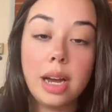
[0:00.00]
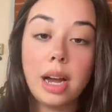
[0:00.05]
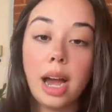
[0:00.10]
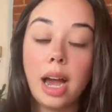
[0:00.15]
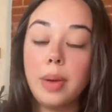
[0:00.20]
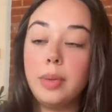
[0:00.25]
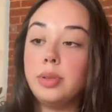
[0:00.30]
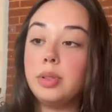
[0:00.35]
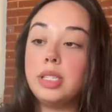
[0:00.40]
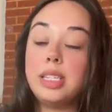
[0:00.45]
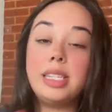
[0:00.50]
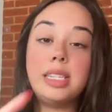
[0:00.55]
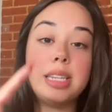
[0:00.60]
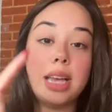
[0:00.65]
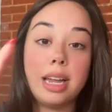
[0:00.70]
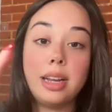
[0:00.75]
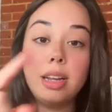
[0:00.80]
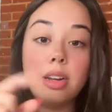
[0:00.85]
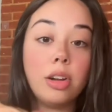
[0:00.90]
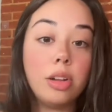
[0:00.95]
I
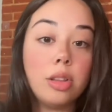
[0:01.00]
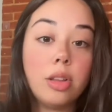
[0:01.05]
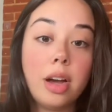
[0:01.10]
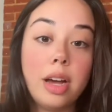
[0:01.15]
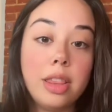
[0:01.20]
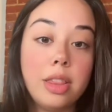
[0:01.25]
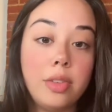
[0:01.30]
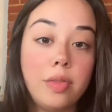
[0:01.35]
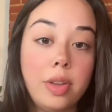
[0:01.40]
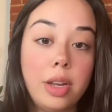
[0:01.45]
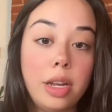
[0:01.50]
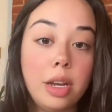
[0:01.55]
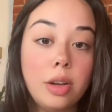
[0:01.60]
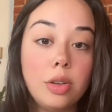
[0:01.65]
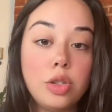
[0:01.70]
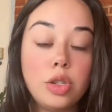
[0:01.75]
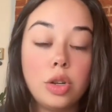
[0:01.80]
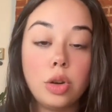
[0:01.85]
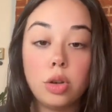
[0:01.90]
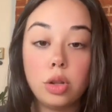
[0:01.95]
said it a lot in the video
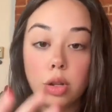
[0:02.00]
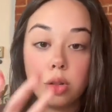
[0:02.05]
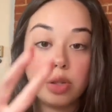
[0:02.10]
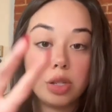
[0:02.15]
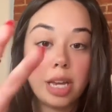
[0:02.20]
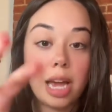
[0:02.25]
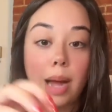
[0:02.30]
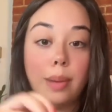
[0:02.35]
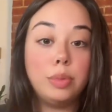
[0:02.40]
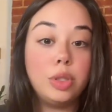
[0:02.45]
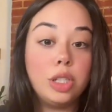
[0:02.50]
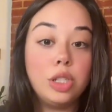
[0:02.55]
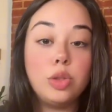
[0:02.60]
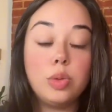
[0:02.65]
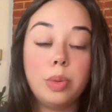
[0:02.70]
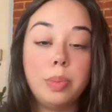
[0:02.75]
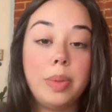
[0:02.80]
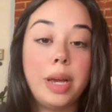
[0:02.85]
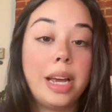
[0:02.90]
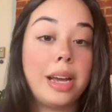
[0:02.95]
so closed captions
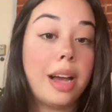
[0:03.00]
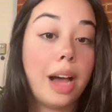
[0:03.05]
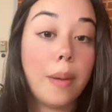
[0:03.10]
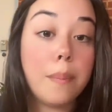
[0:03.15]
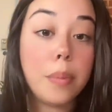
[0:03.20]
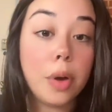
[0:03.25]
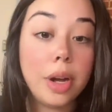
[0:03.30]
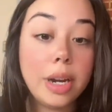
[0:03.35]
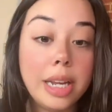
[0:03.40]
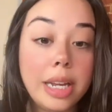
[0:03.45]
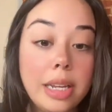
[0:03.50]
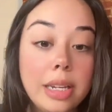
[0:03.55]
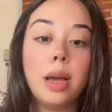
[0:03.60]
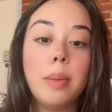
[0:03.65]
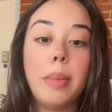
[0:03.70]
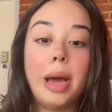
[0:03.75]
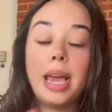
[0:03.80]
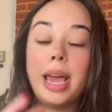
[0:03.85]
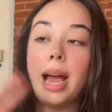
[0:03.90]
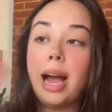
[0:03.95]
would pick up on it.
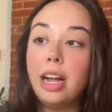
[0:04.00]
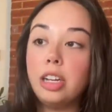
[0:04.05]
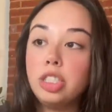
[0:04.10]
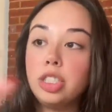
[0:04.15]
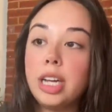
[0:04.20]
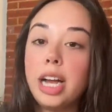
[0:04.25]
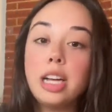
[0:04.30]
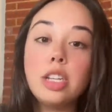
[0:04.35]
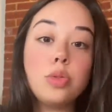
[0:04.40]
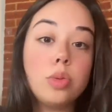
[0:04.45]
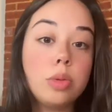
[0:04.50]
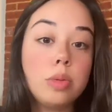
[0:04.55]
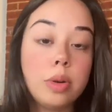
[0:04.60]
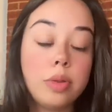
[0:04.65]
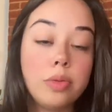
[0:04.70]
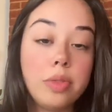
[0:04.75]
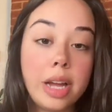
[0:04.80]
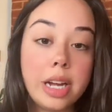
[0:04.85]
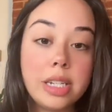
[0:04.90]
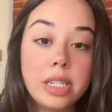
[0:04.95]
My hashtags were
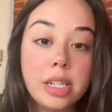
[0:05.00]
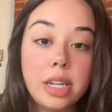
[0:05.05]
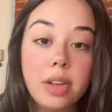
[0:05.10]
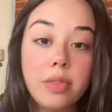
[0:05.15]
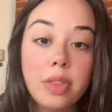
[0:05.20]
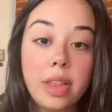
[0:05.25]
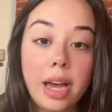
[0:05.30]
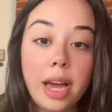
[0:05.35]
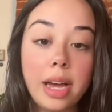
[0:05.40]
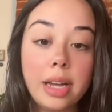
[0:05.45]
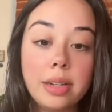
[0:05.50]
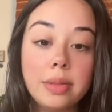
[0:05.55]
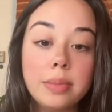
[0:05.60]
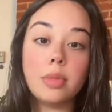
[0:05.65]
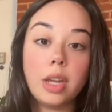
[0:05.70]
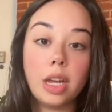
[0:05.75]
reflective of that.